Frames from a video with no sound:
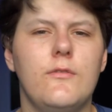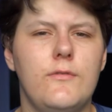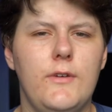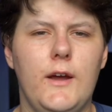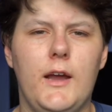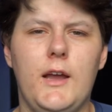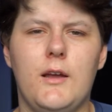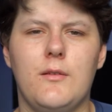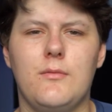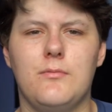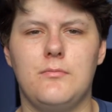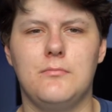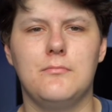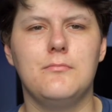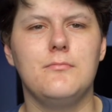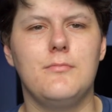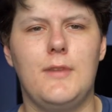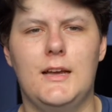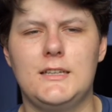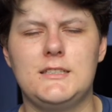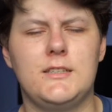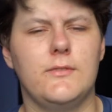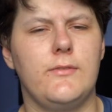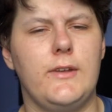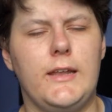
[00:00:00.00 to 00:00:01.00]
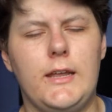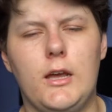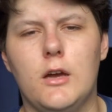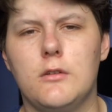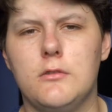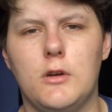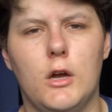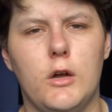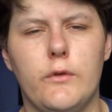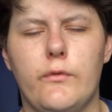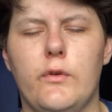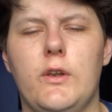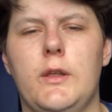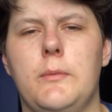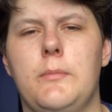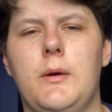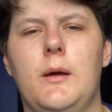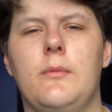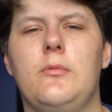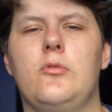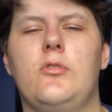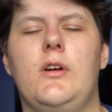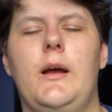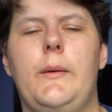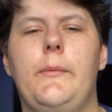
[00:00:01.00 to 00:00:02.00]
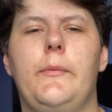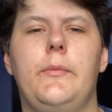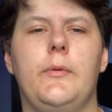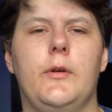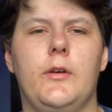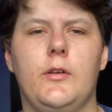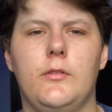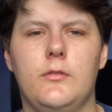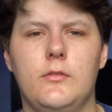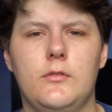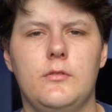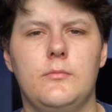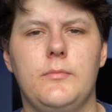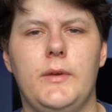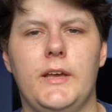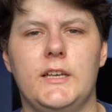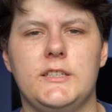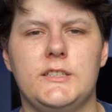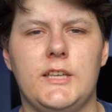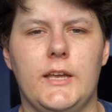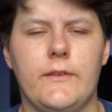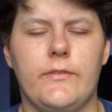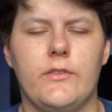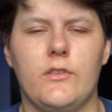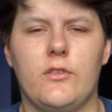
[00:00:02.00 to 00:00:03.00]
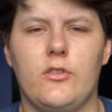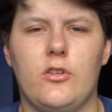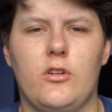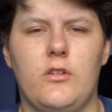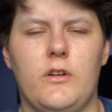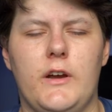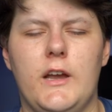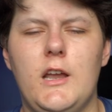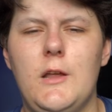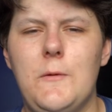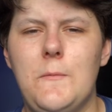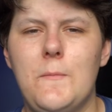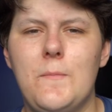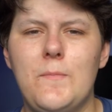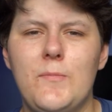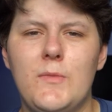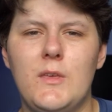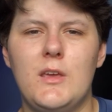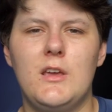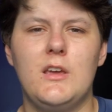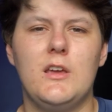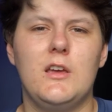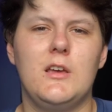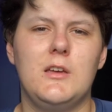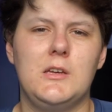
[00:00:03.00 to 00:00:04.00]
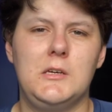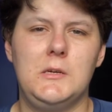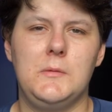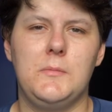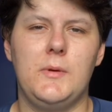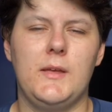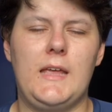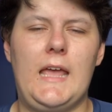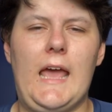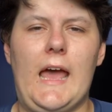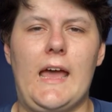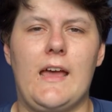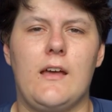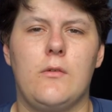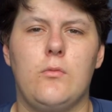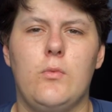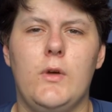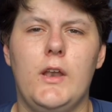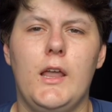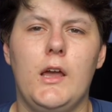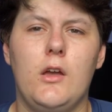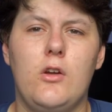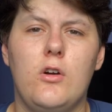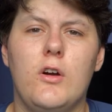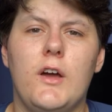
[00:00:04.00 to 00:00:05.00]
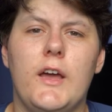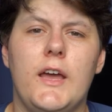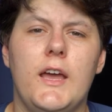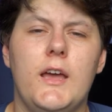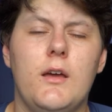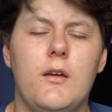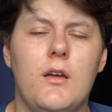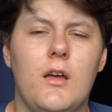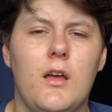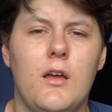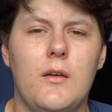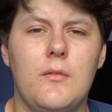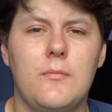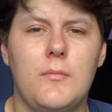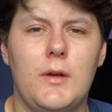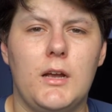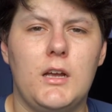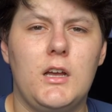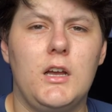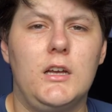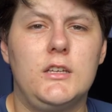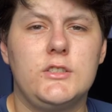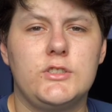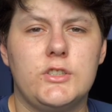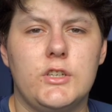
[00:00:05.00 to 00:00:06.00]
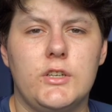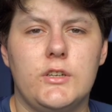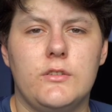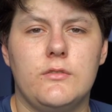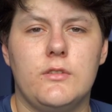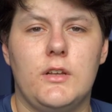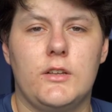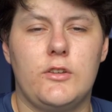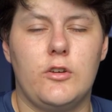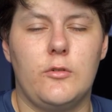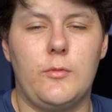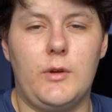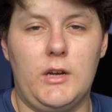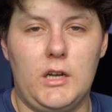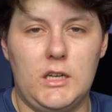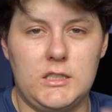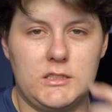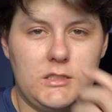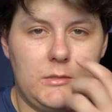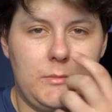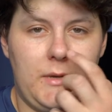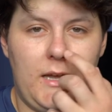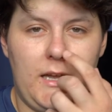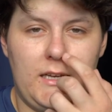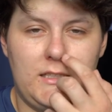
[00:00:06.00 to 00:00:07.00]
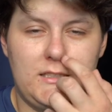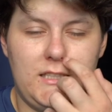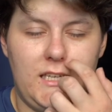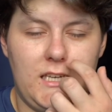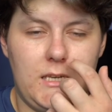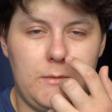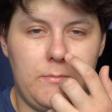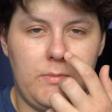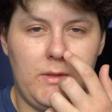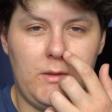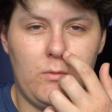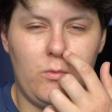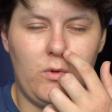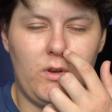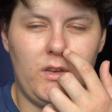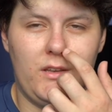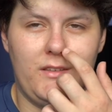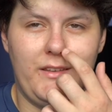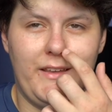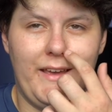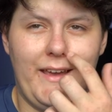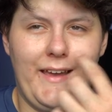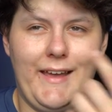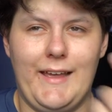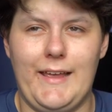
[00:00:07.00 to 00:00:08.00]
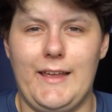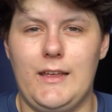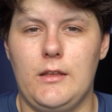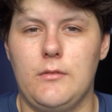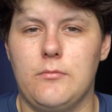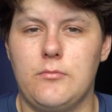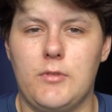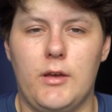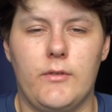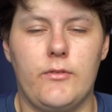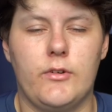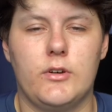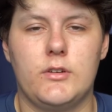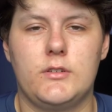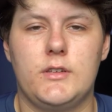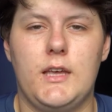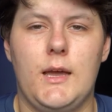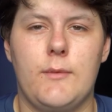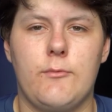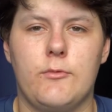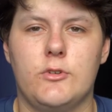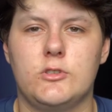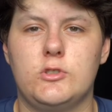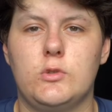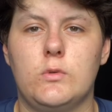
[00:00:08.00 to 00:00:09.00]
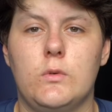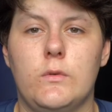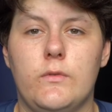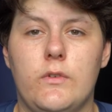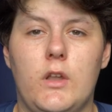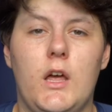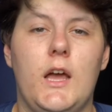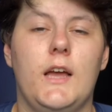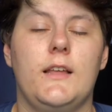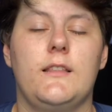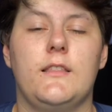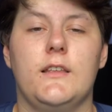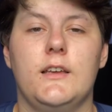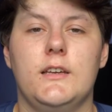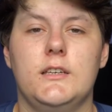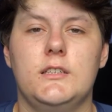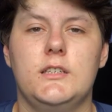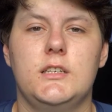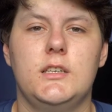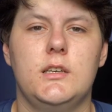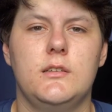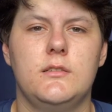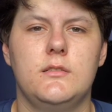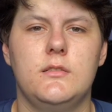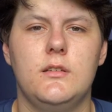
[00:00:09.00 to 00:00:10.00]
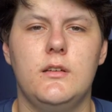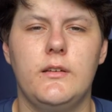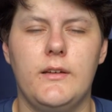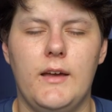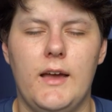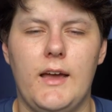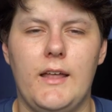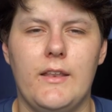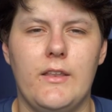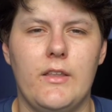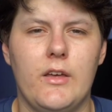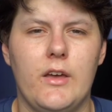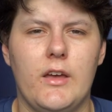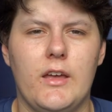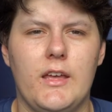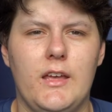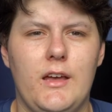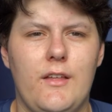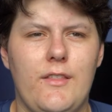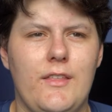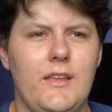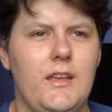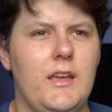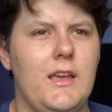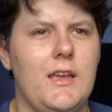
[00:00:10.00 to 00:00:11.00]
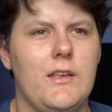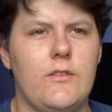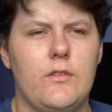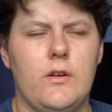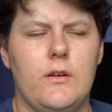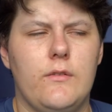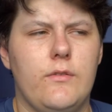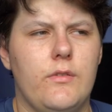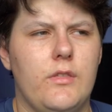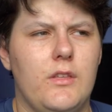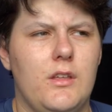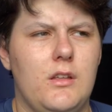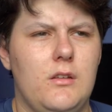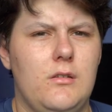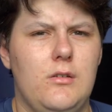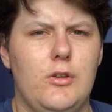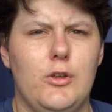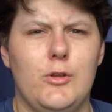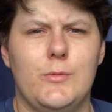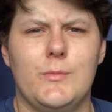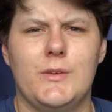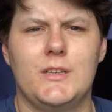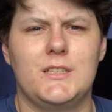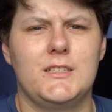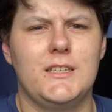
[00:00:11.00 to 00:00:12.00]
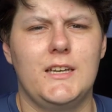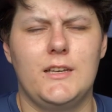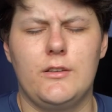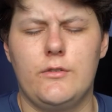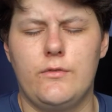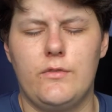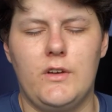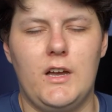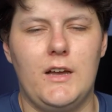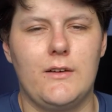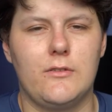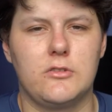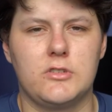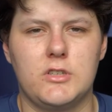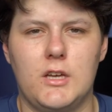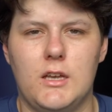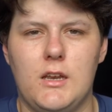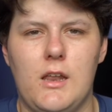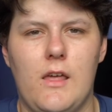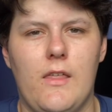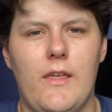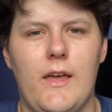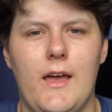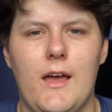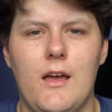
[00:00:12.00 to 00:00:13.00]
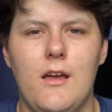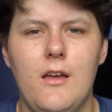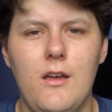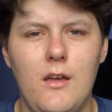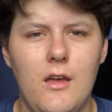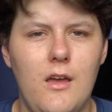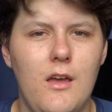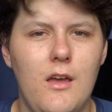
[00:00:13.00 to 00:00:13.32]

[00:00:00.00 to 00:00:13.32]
Very massively overly bubble wrapped, but better safe than sorry. But yeah, when I got it, I told my cousin about it, because he'd been wanting to get another camera sort of like this. And I think he's going for the Lumix S5 or something like that.